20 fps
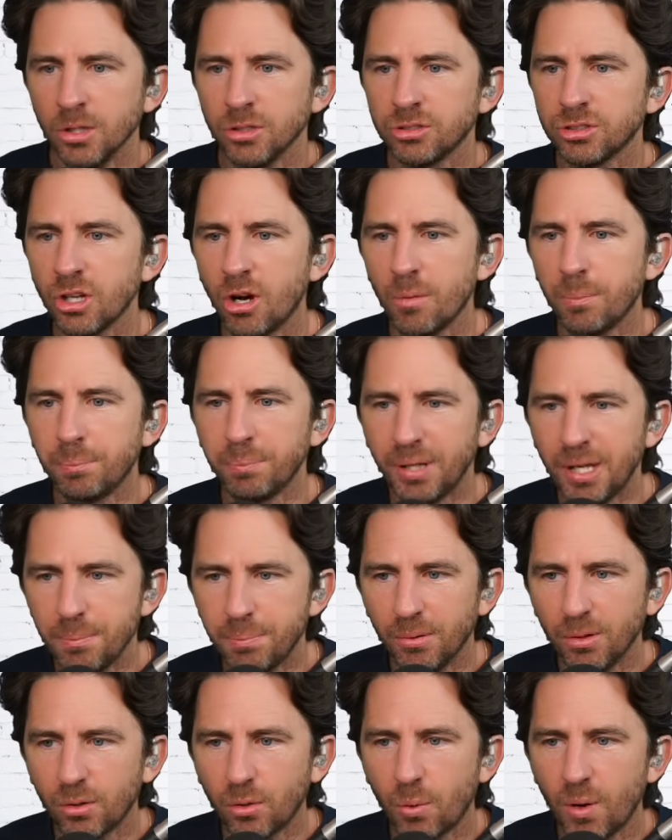So
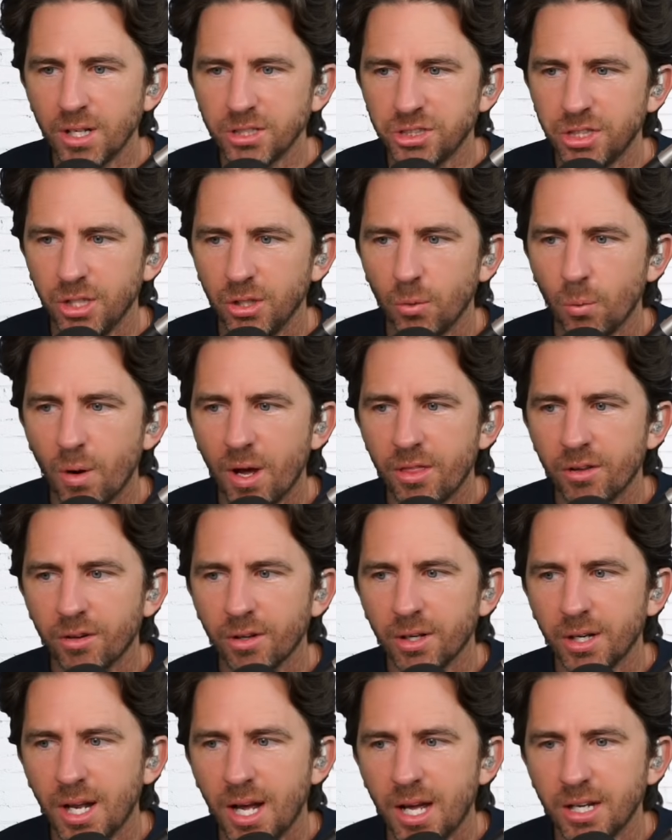people questioning
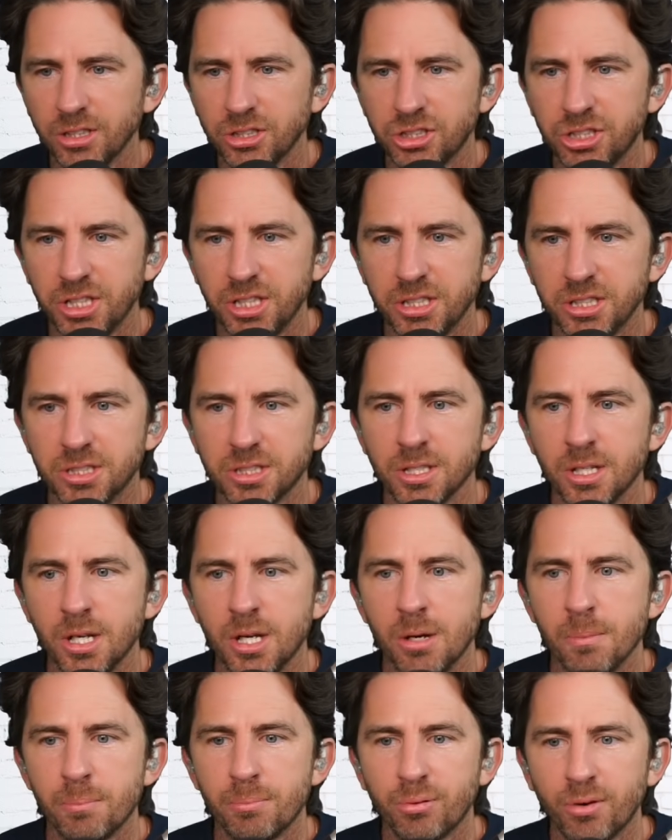whether or not she's
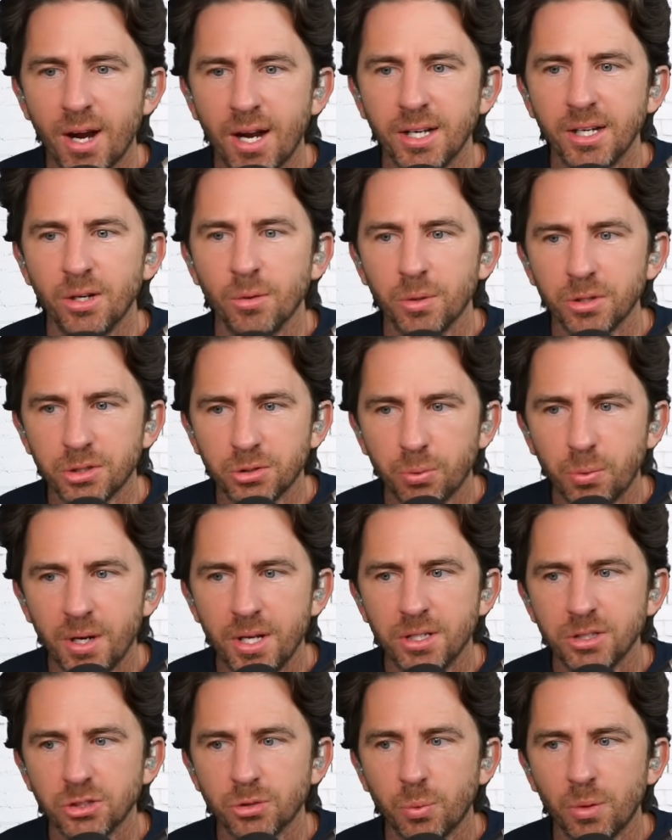pregnant with
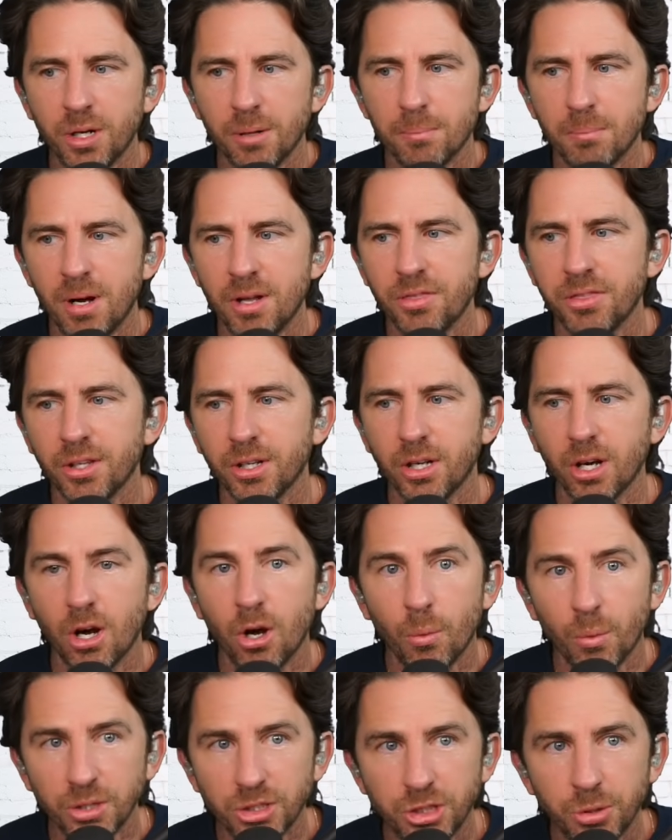twins, when a month
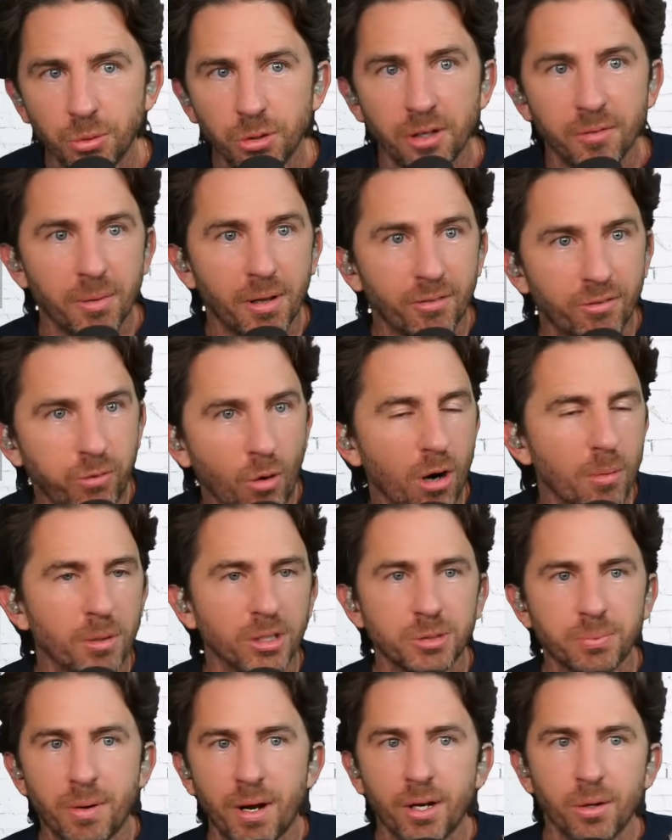ago, when she would have been four
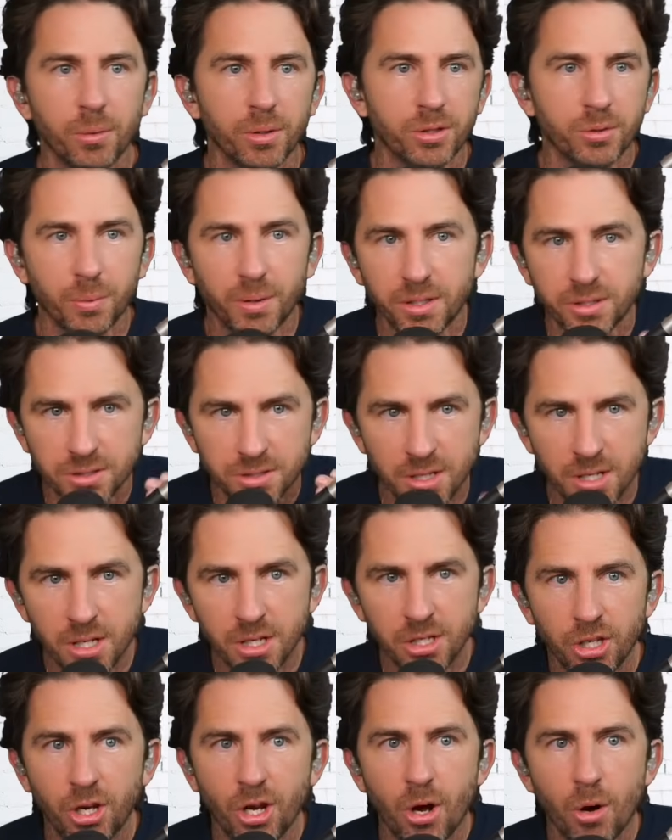months pregnant with twins,
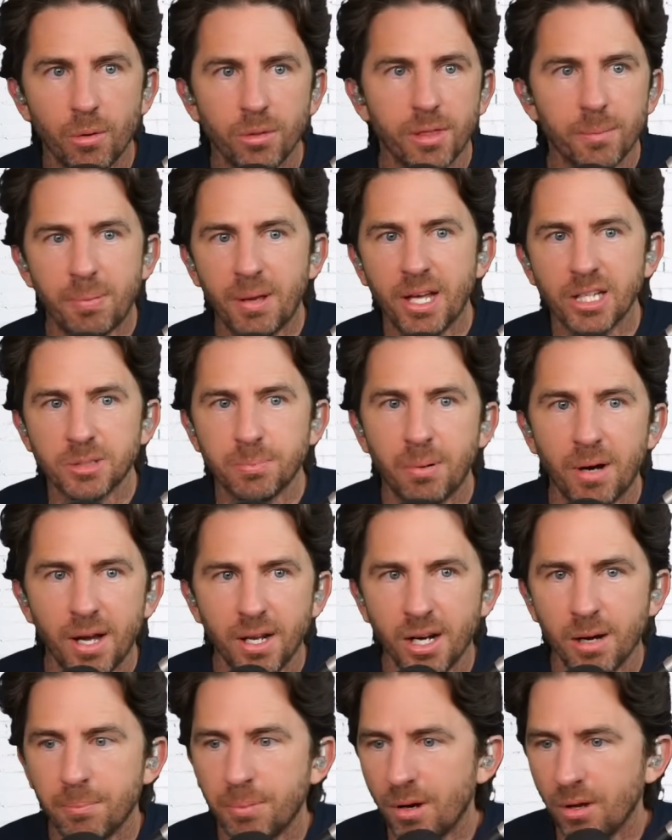you know, the pants
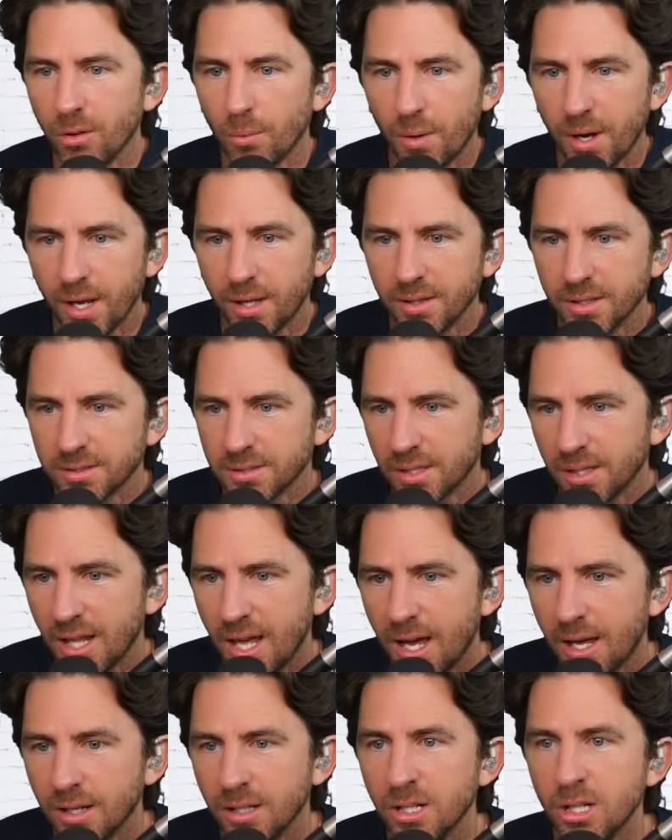button up all the way and this and
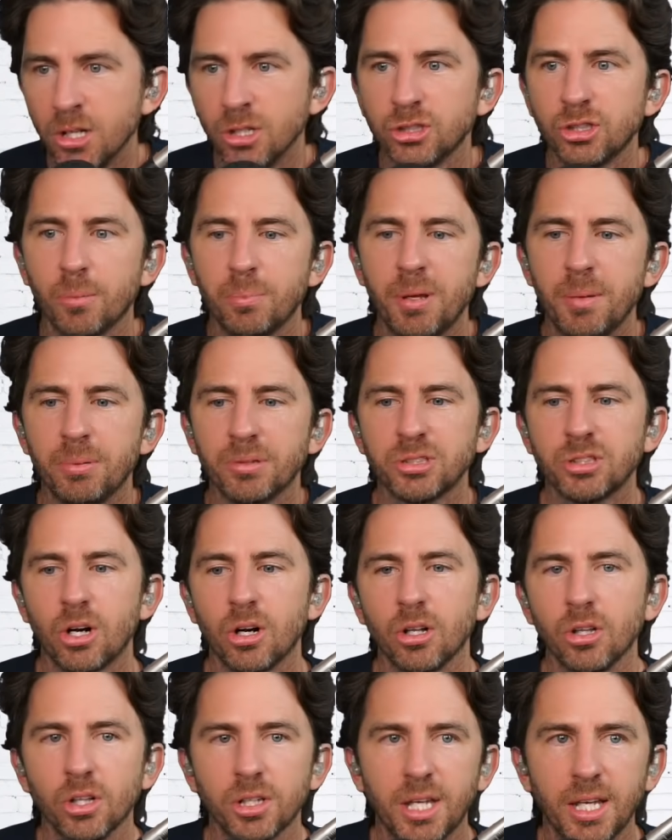that. So people
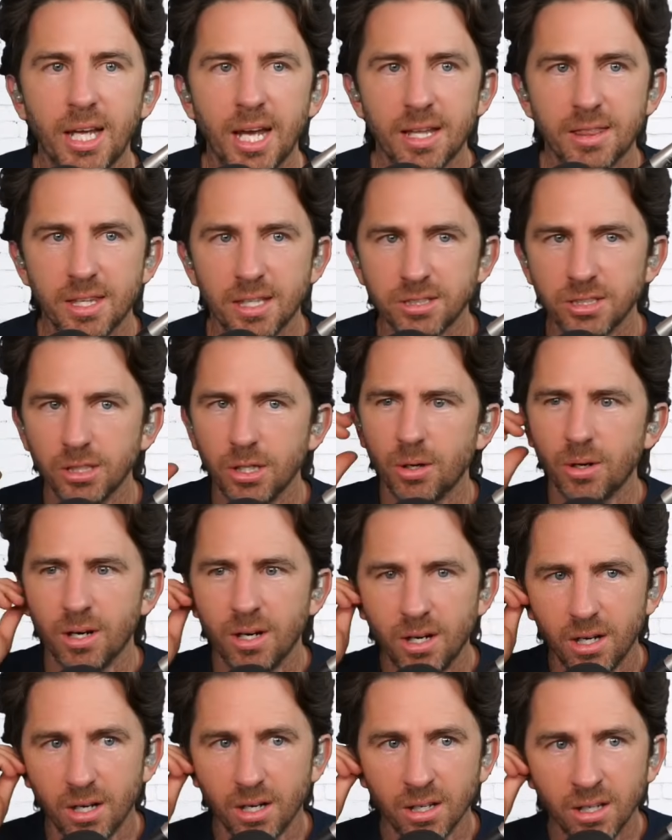start looking at this and go,
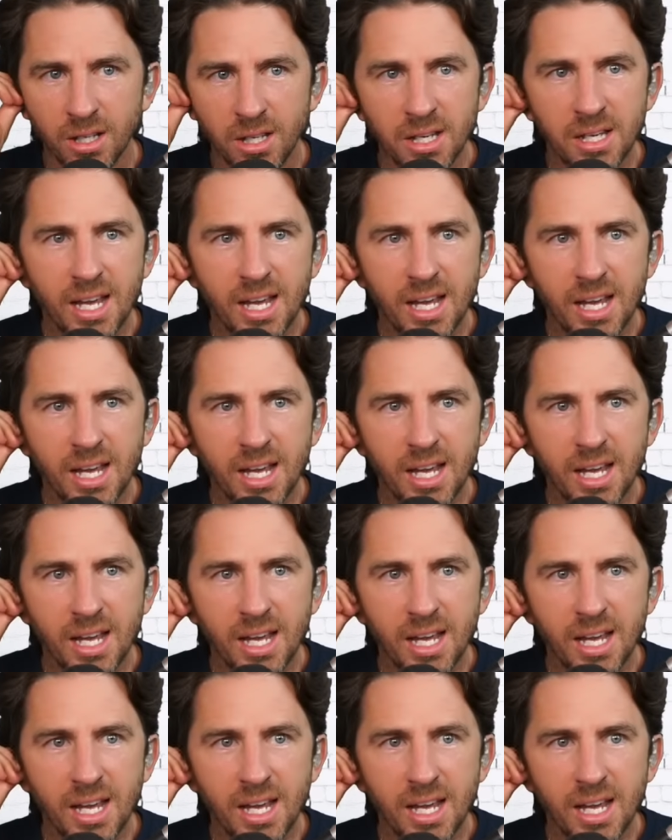huh.